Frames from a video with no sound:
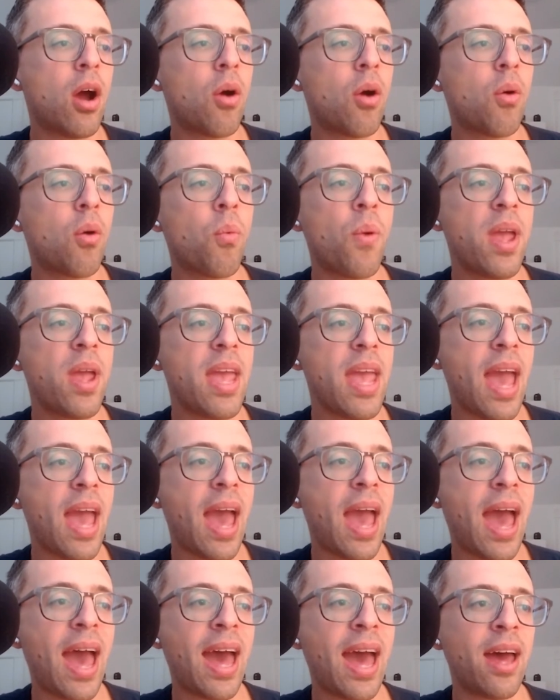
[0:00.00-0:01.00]
we
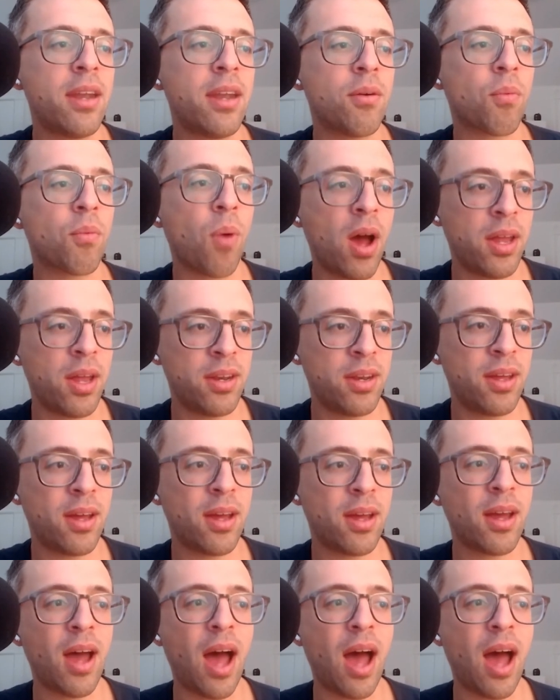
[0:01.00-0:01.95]
had run,